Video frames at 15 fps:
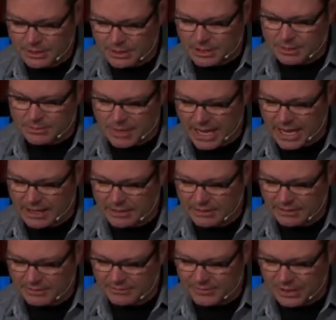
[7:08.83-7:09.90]
Command
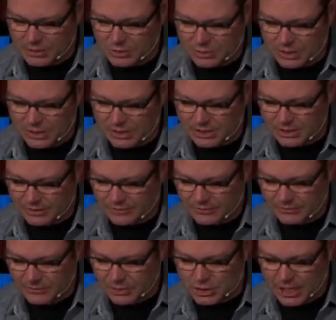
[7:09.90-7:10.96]
victories
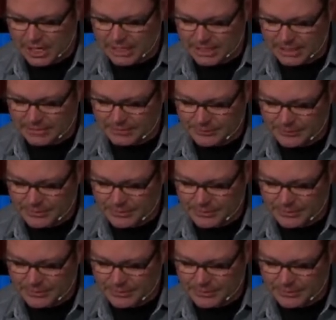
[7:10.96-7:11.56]
for Jacob.